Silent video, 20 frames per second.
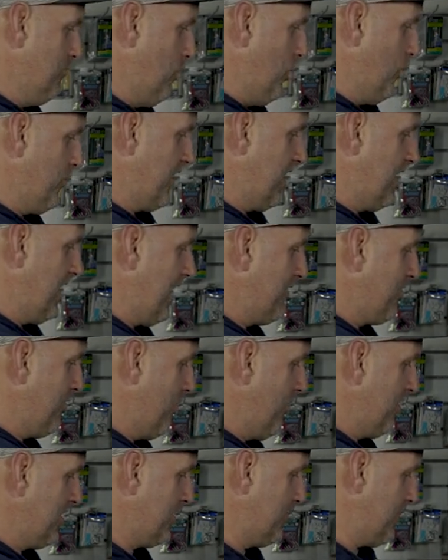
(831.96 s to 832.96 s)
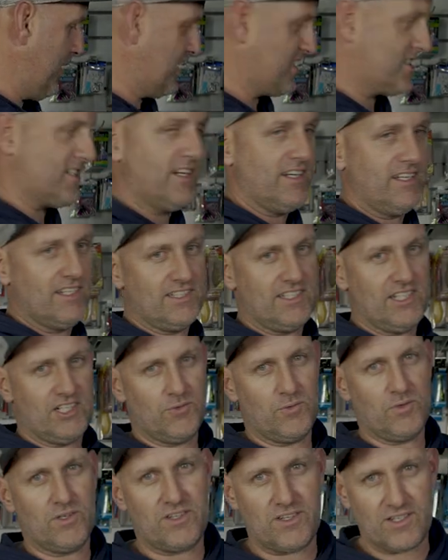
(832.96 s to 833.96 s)
more than enough line capacity to
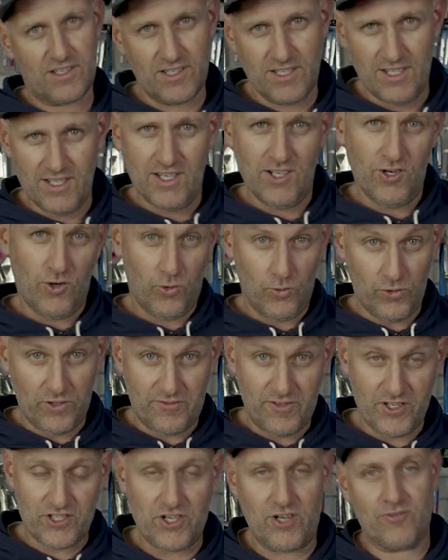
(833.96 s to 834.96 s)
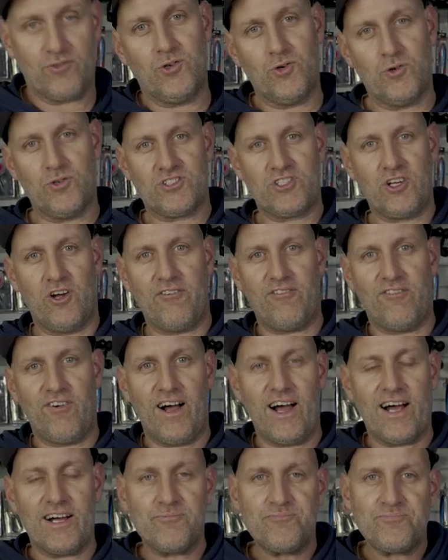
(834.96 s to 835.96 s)
deal with all the fish I've caught so
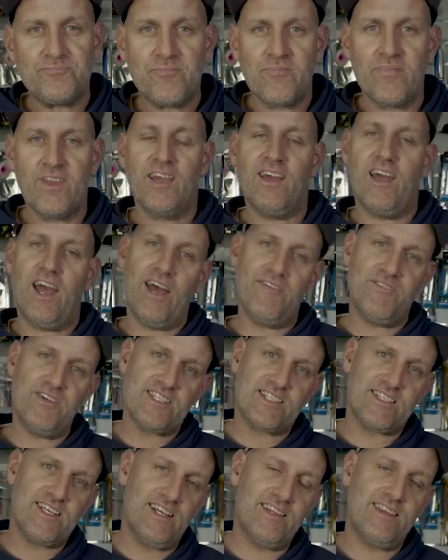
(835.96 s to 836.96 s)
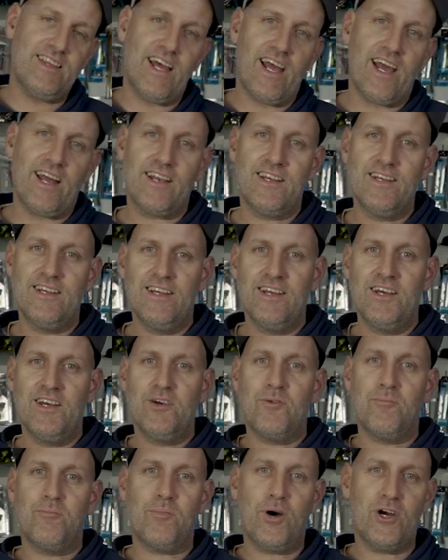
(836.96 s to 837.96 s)
far. Having said that,
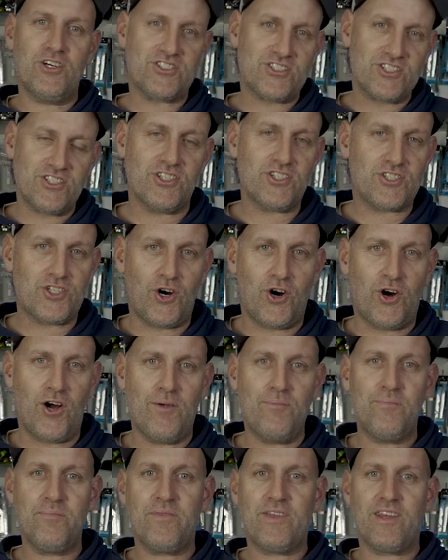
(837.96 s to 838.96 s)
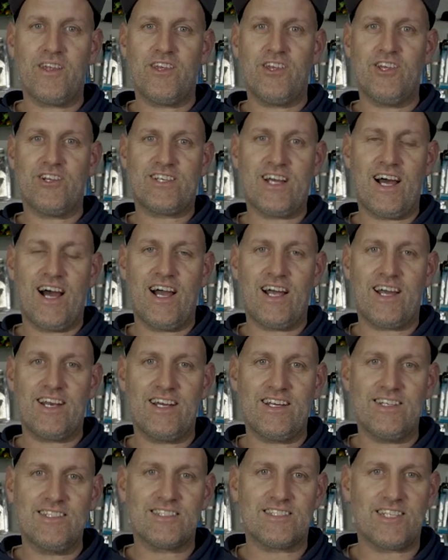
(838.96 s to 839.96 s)
most of the time you're
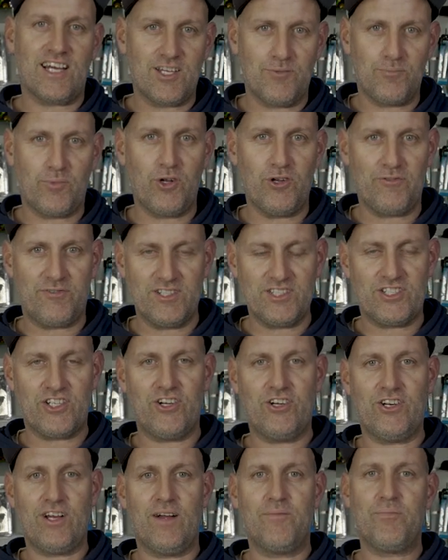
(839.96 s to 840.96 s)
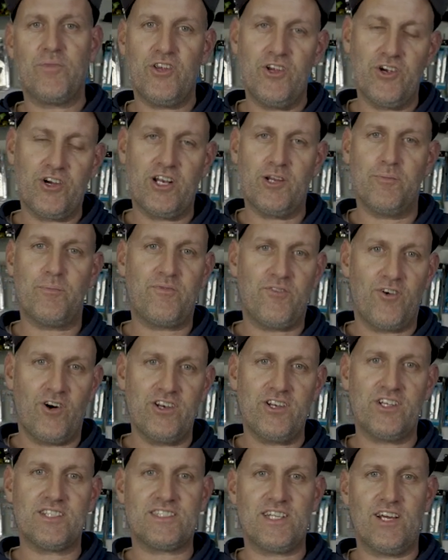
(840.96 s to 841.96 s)
targeting southern bluefin tuna, you're going to
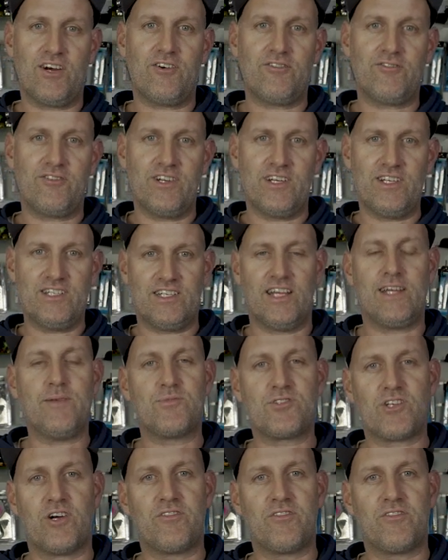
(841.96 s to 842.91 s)
find yourself in depths